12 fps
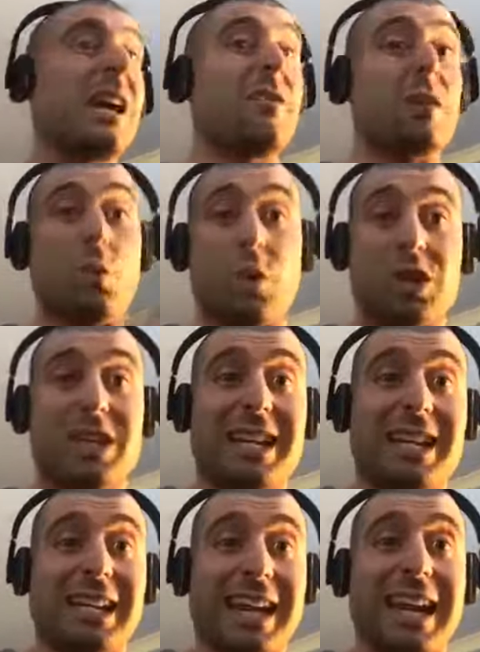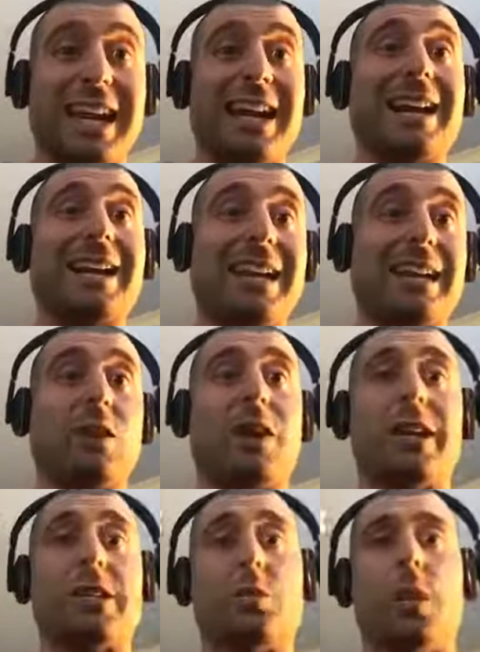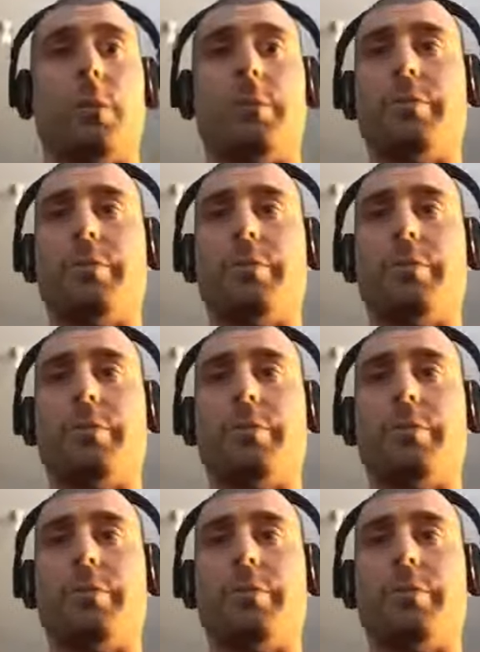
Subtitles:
If you're watching it later, hit like as well.